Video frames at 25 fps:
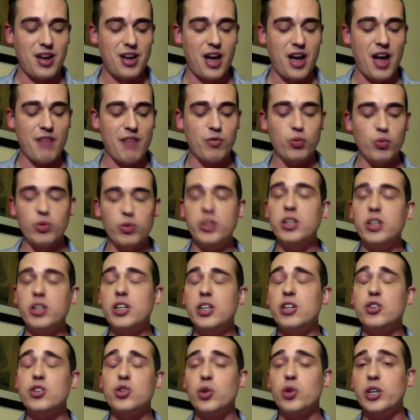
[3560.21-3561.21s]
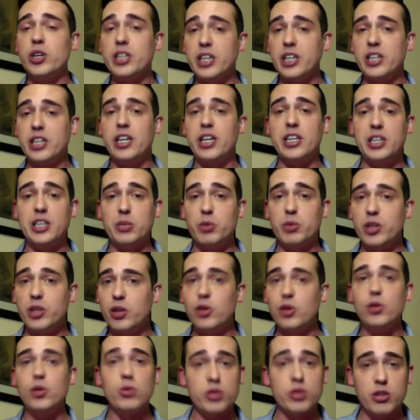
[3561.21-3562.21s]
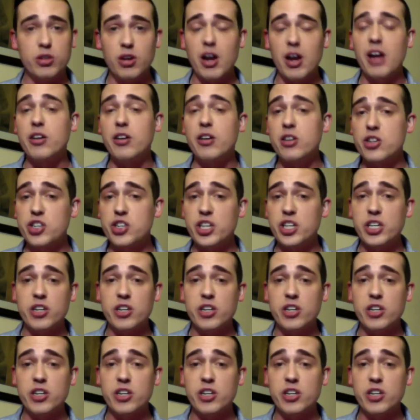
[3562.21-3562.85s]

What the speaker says: I've really enjoyed connecting with you and your energy.